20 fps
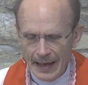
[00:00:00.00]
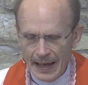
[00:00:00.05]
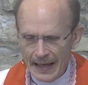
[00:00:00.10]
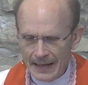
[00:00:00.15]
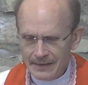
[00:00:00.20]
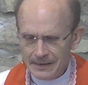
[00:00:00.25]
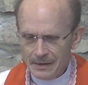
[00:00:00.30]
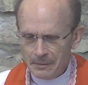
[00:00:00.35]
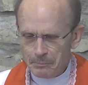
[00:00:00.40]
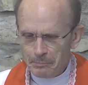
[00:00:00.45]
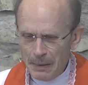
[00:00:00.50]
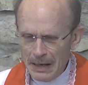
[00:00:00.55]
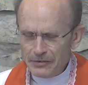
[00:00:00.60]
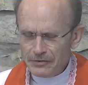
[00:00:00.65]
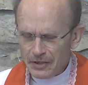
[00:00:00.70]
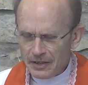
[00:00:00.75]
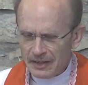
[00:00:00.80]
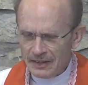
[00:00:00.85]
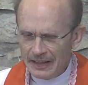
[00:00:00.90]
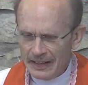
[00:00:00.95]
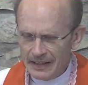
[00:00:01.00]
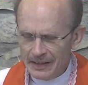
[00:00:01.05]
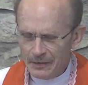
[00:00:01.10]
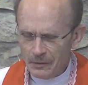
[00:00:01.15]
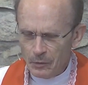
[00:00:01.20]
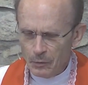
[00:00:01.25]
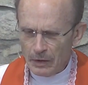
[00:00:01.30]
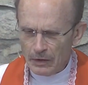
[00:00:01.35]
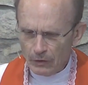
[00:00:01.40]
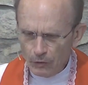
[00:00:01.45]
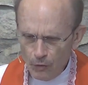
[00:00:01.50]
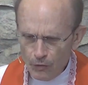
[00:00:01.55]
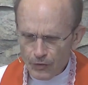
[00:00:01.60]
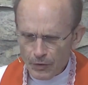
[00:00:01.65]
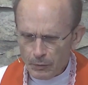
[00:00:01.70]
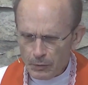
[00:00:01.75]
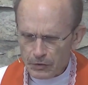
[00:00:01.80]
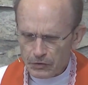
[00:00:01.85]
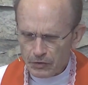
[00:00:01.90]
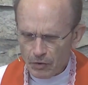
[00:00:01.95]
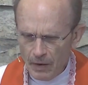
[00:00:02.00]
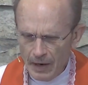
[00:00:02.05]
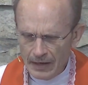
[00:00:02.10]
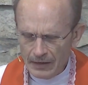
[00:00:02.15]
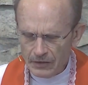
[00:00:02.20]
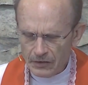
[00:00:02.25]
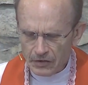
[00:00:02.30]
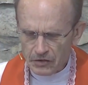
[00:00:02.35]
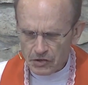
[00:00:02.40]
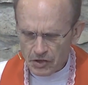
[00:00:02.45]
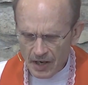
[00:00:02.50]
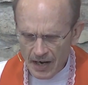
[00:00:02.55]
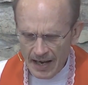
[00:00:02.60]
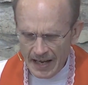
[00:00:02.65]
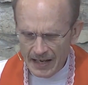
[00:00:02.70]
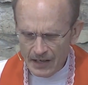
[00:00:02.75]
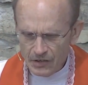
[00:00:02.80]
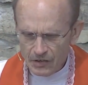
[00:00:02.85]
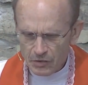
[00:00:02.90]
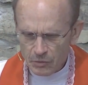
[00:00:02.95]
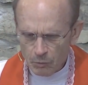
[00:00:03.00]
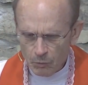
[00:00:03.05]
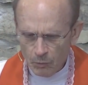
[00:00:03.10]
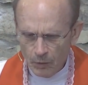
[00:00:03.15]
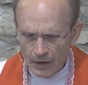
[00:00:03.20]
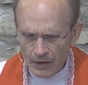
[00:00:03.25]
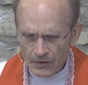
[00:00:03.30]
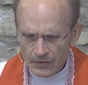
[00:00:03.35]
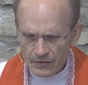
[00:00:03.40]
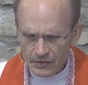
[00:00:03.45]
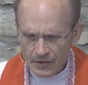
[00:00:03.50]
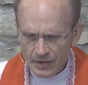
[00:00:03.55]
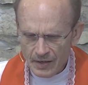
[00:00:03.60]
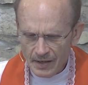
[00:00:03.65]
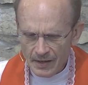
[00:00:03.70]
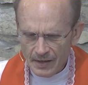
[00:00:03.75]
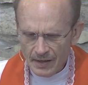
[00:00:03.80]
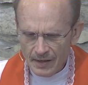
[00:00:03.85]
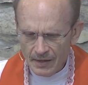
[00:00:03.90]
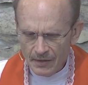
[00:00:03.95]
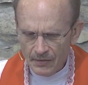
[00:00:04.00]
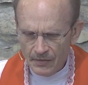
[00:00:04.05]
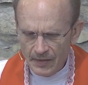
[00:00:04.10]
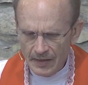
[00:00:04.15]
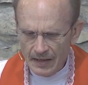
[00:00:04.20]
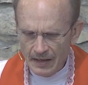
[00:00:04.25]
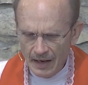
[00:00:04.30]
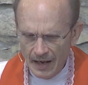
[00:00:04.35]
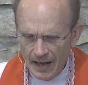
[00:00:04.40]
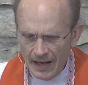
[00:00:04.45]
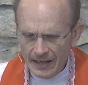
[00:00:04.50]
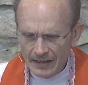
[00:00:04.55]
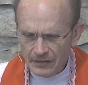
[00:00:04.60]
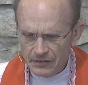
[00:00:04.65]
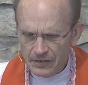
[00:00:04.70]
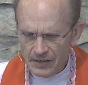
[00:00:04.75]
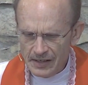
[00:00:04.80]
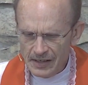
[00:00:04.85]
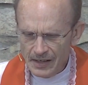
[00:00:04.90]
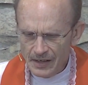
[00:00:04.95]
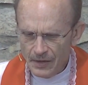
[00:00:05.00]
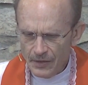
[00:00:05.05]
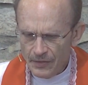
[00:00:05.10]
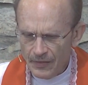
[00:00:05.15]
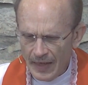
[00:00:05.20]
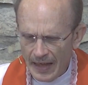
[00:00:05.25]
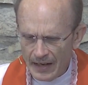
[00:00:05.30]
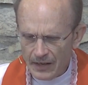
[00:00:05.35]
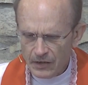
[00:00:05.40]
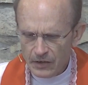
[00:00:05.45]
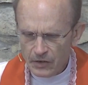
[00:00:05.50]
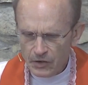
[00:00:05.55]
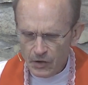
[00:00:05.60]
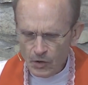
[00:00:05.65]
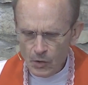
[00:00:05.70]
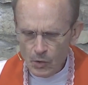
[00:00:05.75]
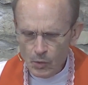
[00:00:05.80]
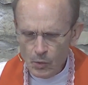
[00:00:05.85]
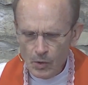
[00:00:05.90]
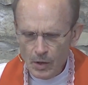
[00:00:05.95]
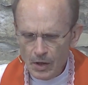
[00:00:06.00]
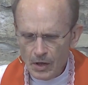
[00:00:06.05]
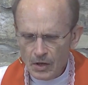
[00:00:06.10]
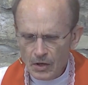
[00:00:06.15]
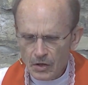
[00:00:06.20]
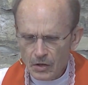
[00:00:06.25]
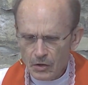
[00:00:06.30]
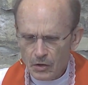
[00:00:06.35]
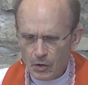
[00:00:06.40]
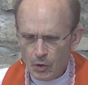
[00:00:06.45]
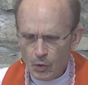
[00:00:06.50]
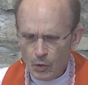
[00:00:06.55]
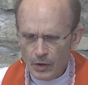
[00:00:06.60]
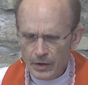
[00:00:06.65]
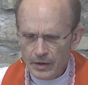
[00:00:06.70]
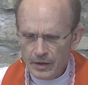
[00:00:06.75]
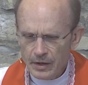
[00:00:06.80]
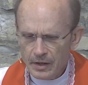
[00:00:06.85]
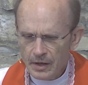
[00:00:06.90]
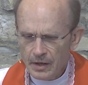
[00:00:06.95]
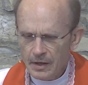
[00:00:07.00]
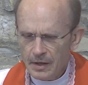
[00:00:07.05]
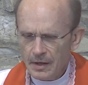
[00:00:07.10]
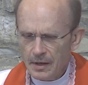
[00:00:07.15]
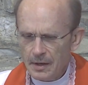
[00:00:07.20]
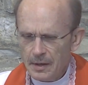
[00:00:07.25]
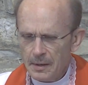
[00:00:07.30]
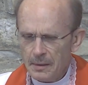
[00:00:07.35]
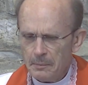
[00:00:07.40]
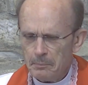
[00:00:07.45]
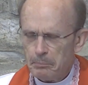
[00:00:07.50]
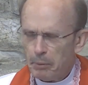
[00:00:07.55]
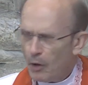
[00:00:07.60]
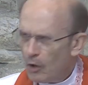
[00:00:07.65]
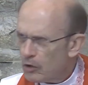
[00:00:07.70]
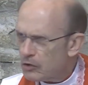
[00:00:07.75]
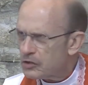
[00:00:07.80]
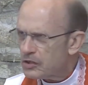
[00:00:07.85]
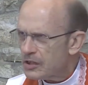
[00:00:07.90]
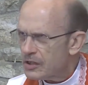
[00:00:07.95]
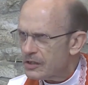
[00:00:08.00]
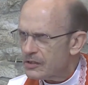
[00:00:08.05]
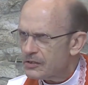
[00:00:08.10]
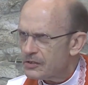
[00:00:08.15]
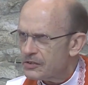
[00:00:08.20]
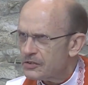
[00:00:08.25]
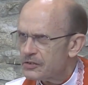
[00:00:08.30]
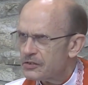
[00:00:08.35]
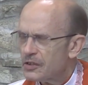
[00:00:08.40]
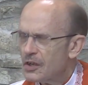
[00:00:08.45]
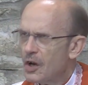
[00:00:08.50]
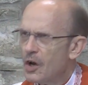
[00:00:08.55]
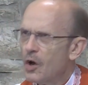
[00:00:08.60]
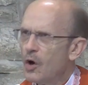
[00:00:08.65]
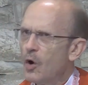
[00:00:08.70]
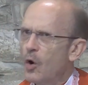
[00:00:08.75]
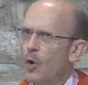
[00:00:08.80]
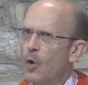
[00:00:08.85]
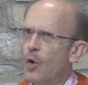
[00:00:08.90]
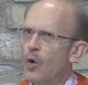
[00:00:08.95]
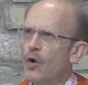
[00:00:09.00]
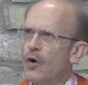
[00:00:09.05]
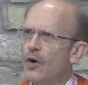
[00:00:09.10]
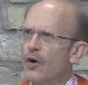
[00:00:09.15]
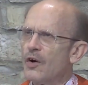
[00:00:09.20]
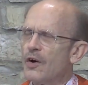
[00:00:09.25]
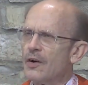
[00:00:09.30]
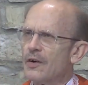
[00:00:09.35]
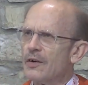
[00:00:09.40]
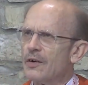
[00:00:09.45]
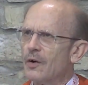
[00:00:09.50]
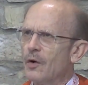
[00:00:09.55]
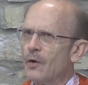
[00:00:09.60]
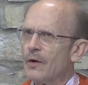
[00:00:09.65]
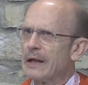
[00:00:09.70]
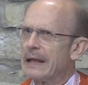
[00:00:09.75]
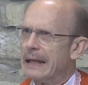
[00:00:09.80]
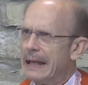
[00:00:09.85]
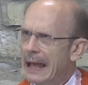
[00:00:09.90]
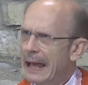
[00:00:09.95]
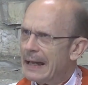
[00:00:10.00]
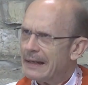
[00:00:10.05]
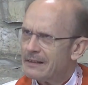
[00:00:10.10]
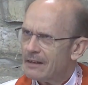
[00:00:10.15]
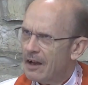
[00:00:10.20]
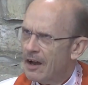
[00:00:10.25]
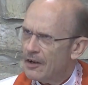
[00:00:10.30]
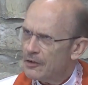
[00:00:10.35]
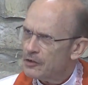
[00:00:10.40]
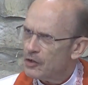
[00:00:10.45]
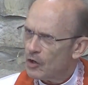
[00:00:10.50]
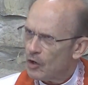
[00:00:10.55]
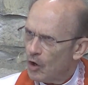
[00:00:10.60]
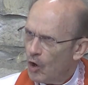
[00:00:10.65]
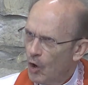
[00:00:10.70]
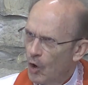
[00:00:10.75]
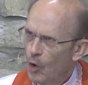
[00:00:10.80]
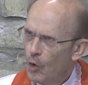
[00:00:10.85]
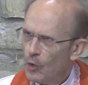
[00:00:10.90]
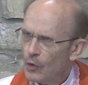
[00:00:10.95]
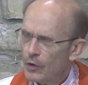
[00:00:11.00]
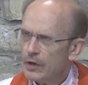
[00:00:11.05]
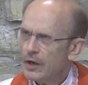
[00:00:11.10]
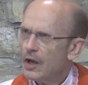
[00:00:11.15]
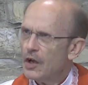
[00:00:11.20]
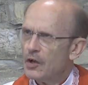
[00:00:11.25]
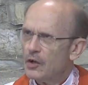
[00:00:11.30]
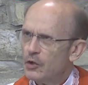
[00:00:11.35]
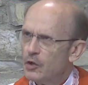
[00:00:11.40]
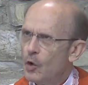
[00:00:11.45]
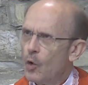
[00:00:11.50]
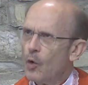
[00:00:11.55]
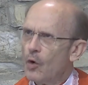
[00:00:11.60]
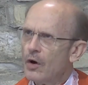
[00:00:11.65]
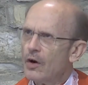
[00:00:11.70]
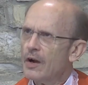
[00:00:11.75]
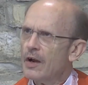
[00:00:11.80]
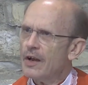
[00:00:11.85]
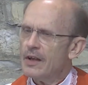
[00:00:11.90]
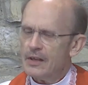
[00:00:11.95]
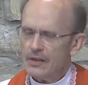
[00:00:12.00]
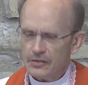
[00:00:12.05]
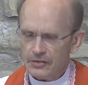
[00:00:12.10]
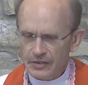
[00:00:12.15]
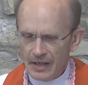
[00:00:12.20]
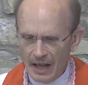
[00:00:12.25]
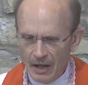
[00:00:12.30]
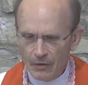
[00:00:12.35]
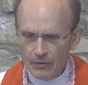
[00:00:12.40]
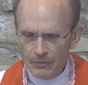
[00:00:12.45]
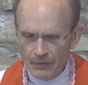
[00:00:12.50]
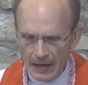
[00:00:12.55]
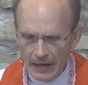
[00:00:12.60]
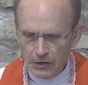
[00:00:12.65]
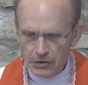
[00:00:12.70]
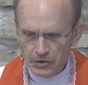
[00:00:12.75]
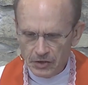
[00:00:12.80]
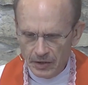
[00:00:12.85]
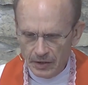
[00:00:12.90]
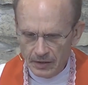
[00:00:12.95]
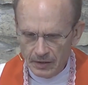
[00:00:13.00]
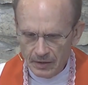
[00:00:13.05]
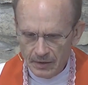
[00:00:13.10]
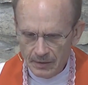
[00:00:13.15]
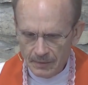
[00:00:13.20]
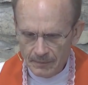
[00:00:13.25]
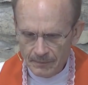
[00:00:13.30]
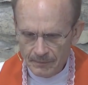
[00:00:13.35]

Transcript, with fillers: And basically, what Luther was trying to change was the idea that you could purchase or, or get on your own your salvation.